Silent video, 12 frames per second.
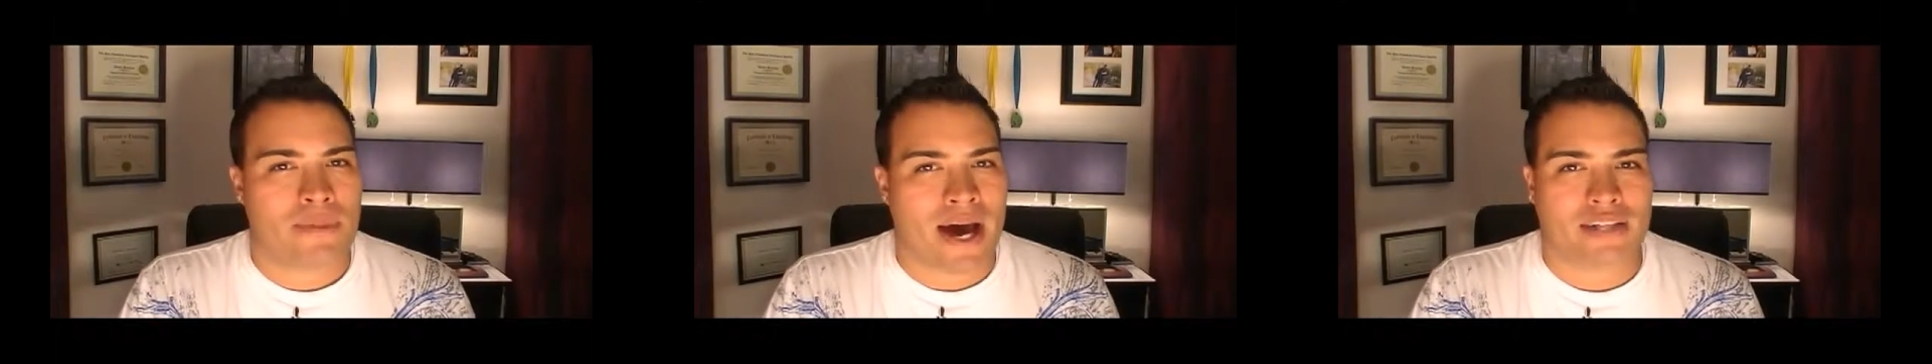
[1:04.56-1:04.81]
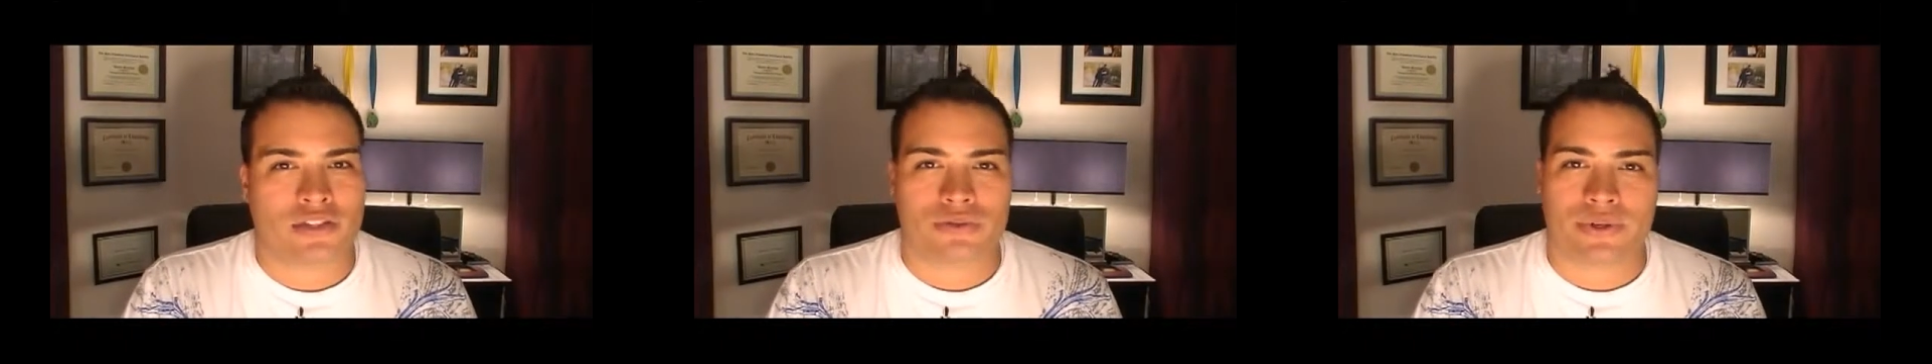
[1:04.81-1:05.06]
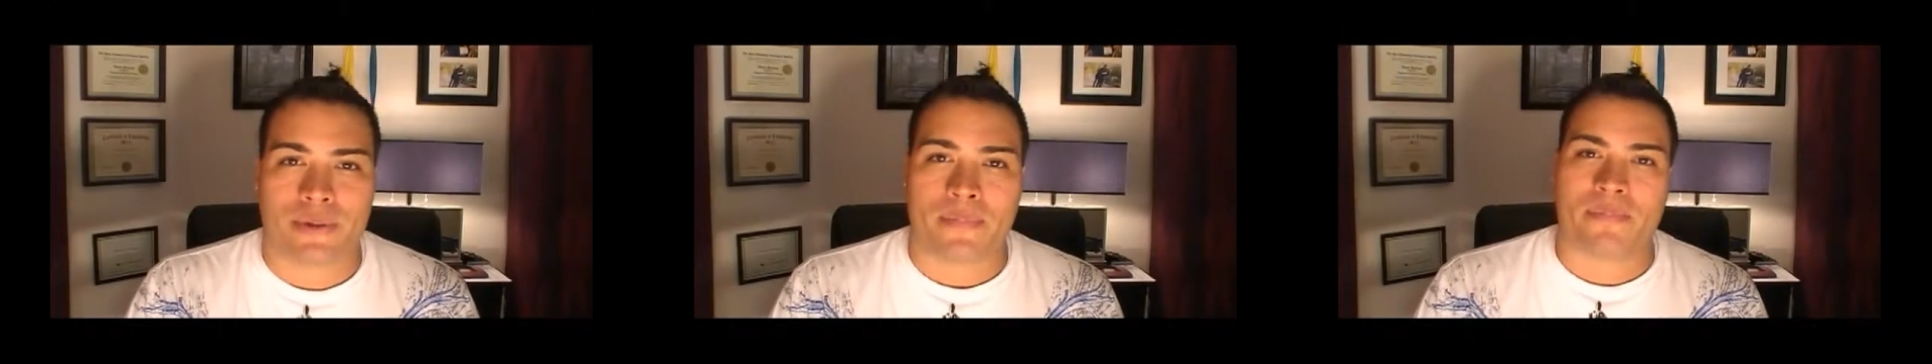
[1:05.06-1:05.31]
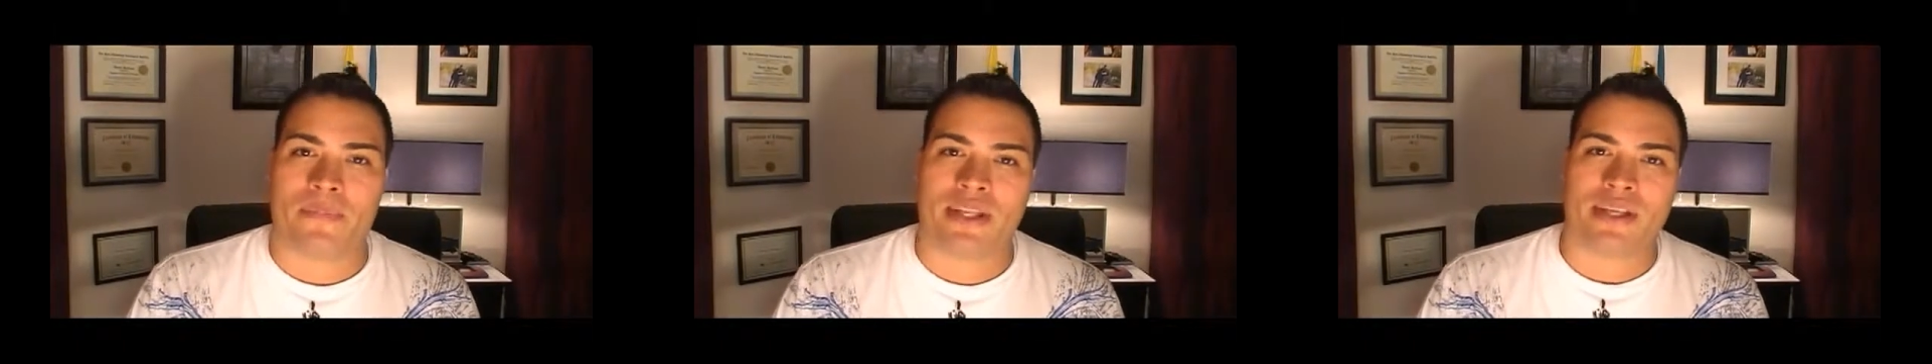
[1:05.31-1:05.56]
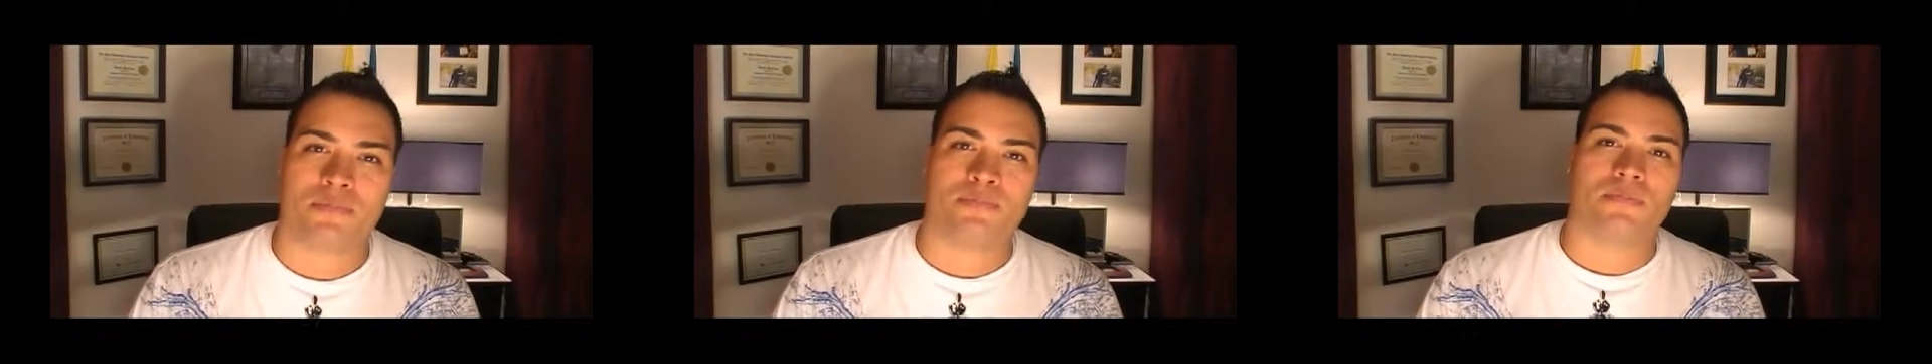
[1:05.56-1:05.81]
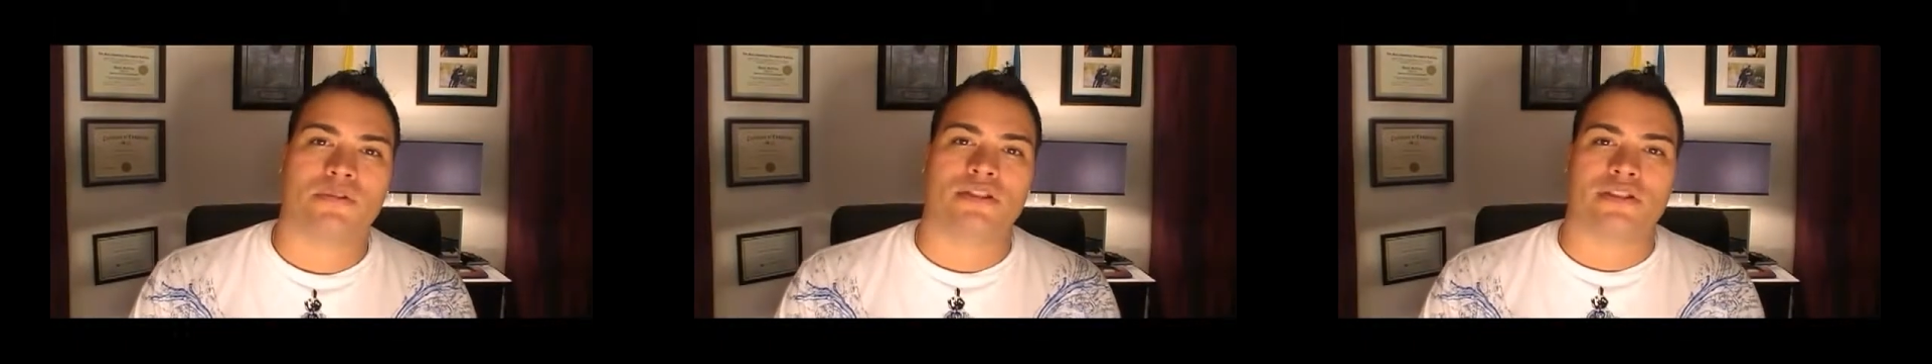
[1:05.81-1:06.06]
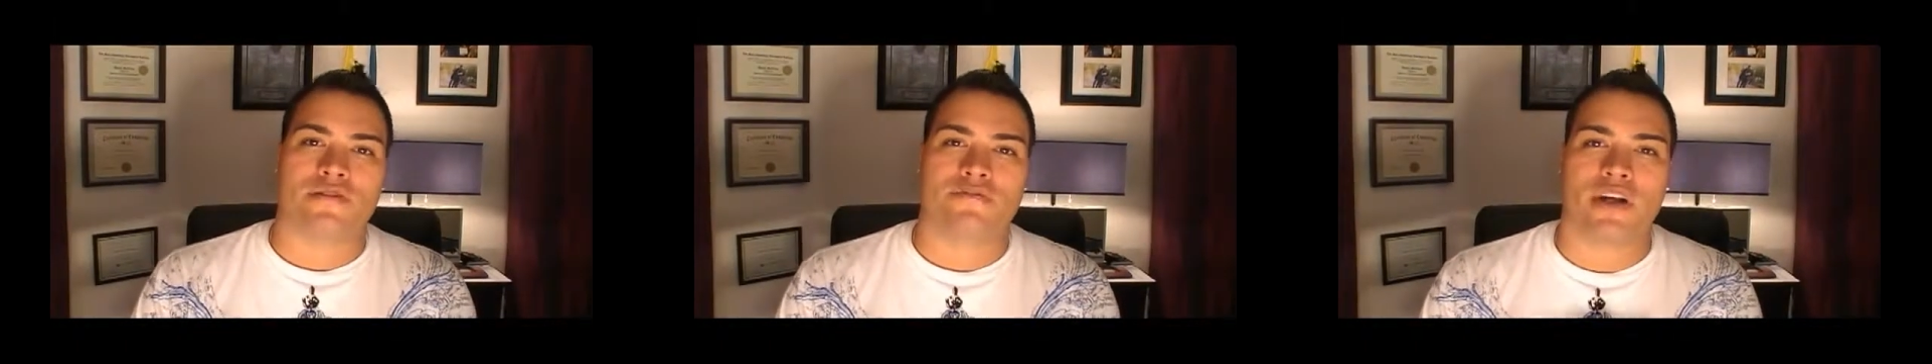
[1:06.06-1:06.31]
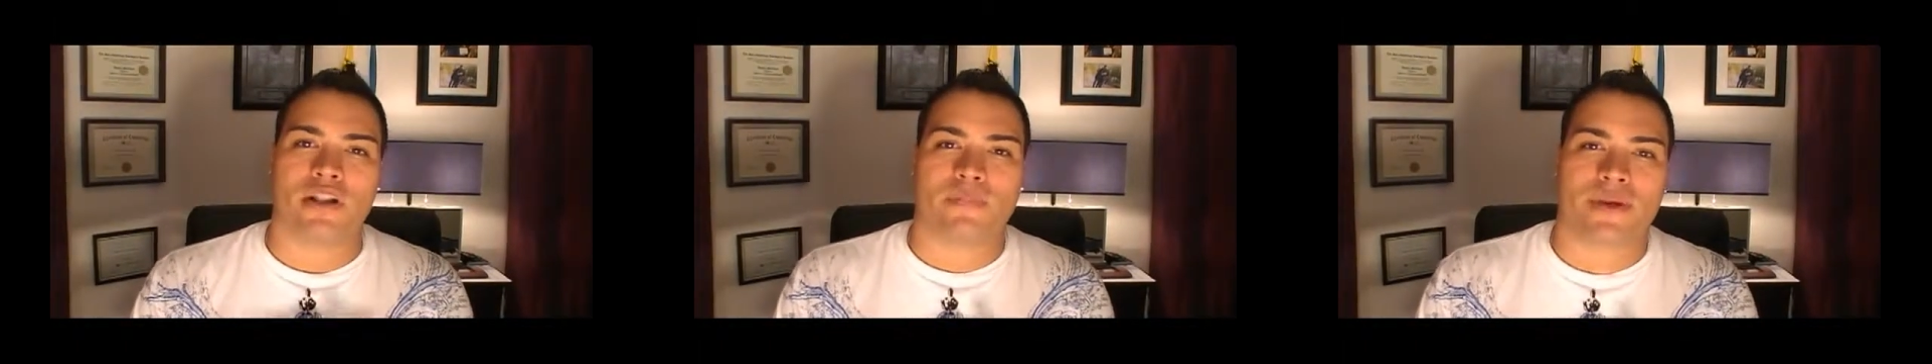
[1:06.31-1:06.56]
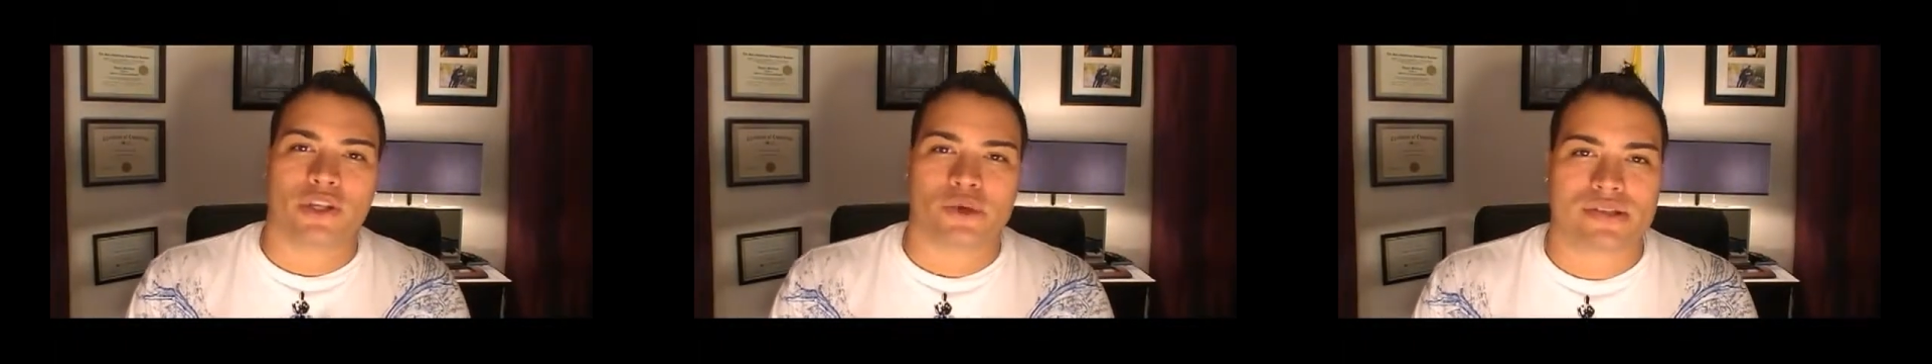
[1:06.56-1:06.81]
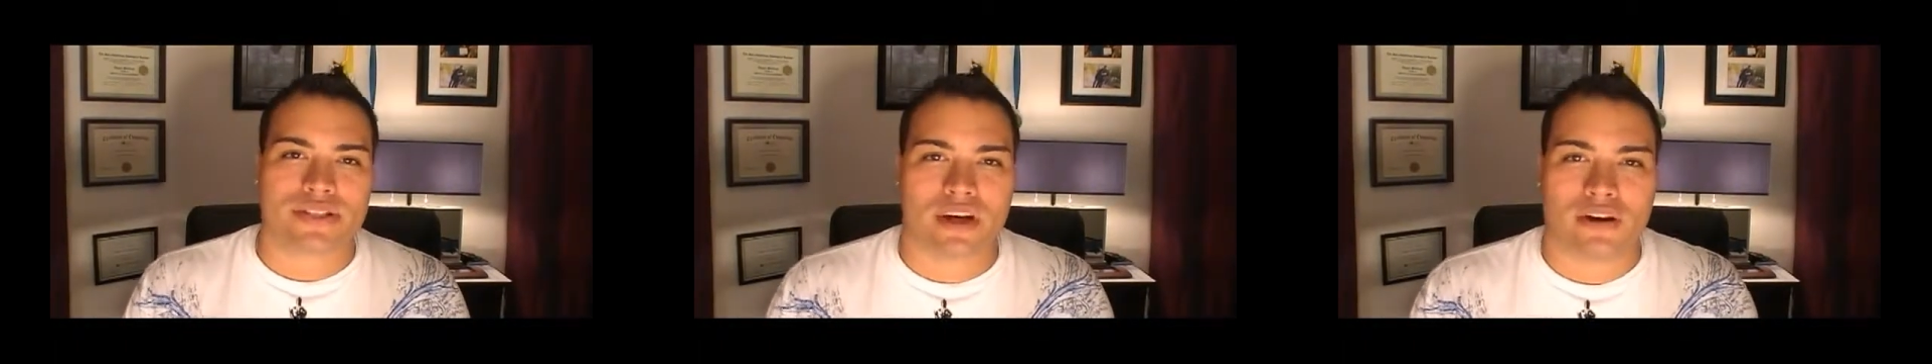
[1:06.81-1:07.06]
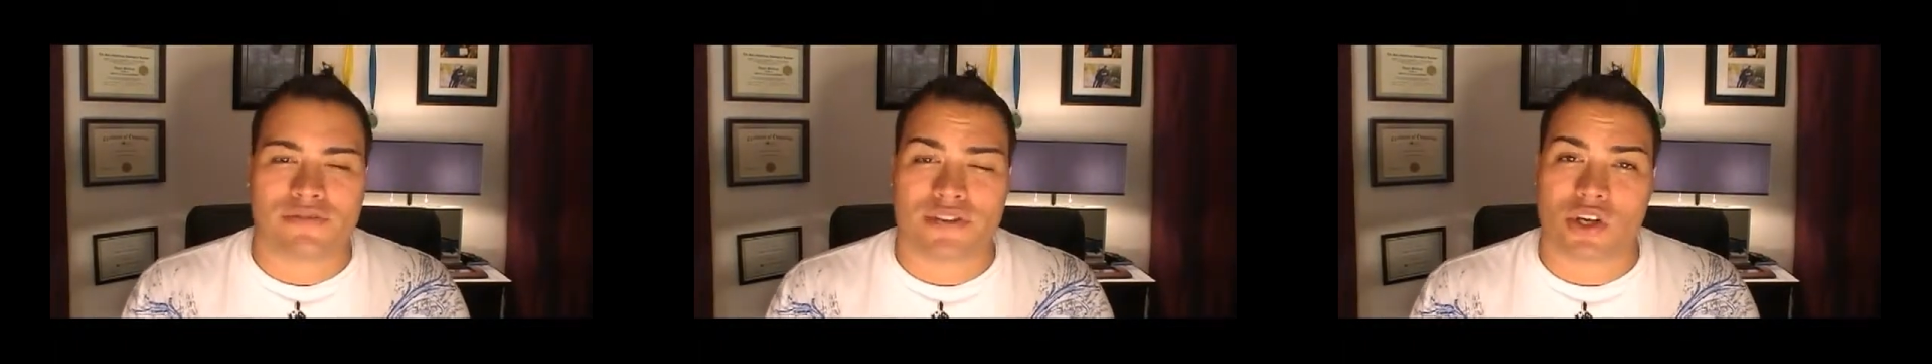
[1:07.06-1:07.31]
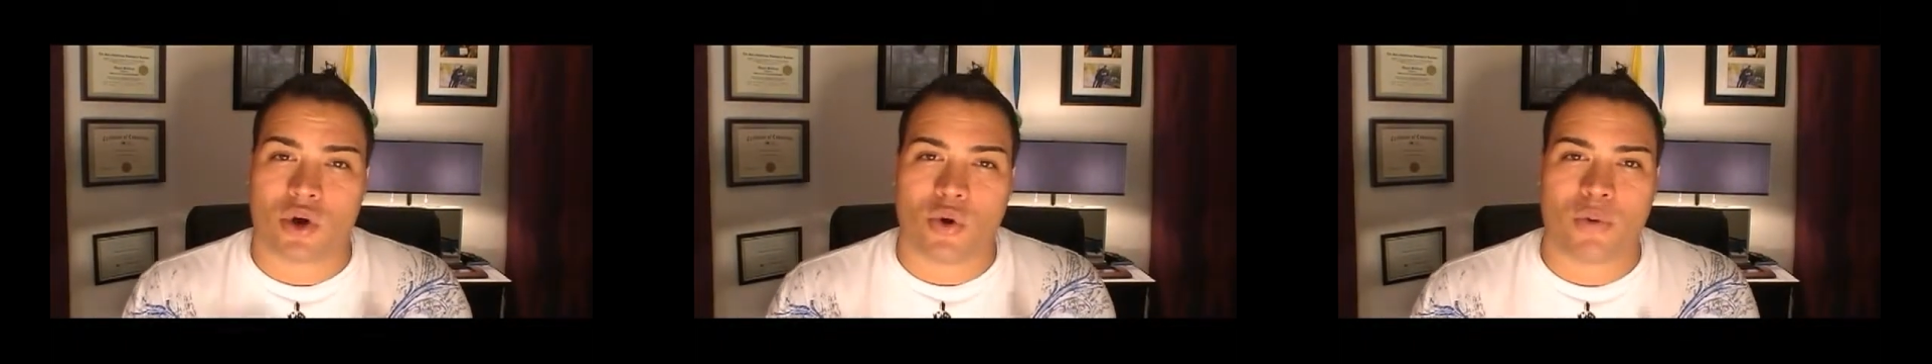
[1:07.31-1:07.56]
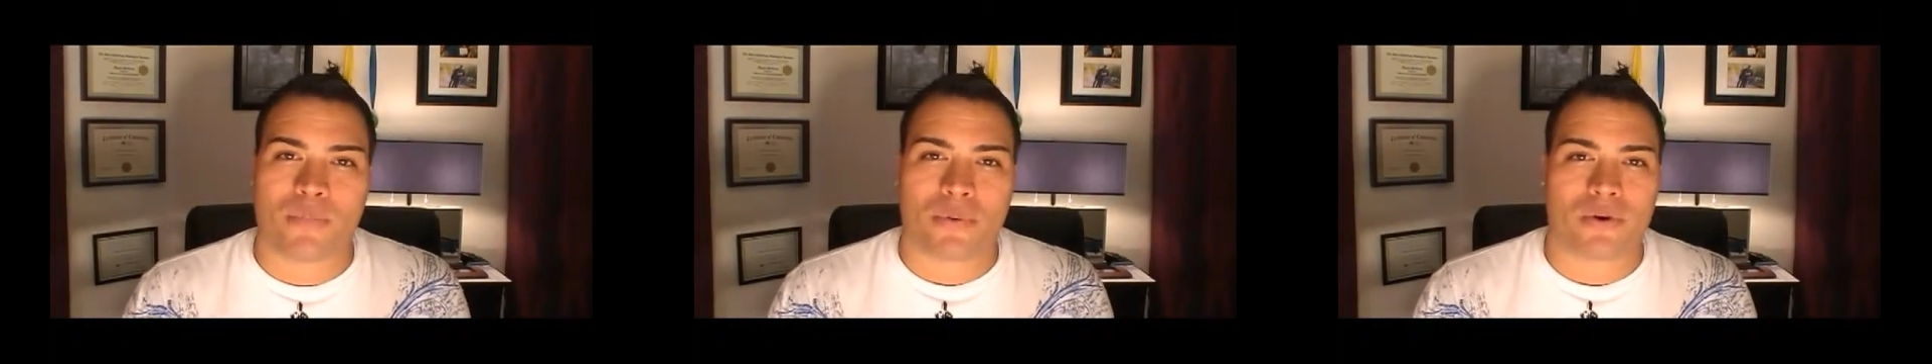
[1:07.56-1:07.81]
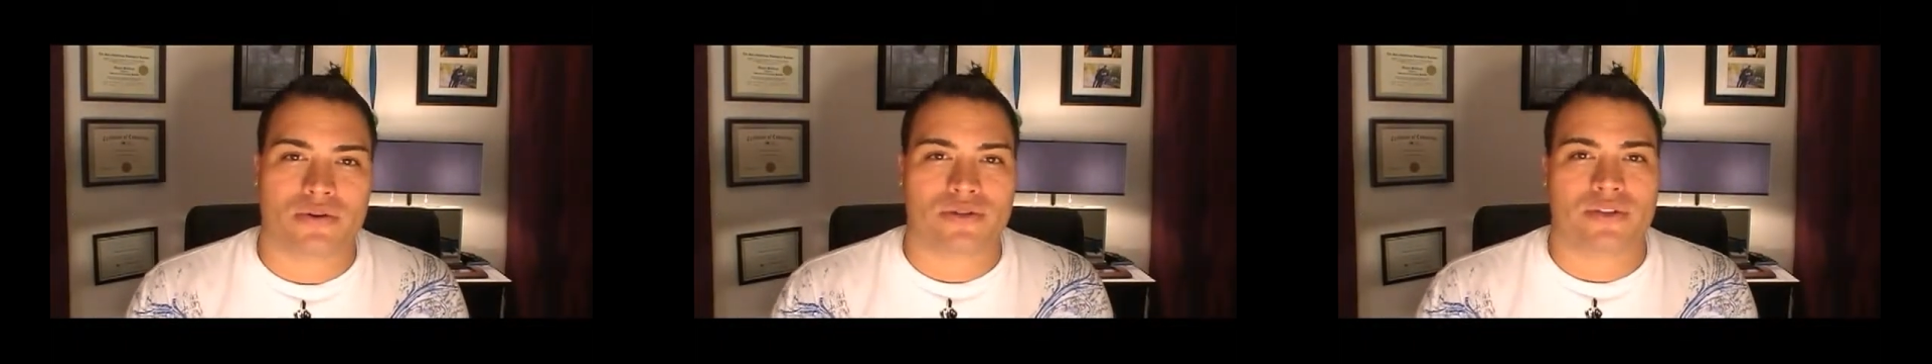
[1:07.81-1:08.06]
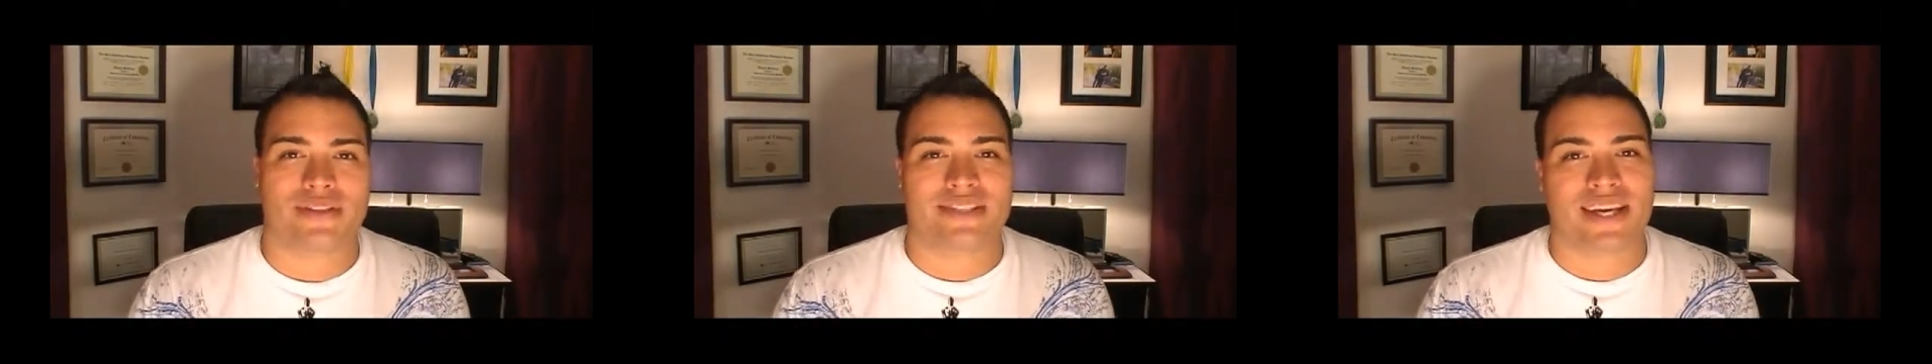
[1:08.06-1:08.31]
mastery, meaning developing yourself as a whole person,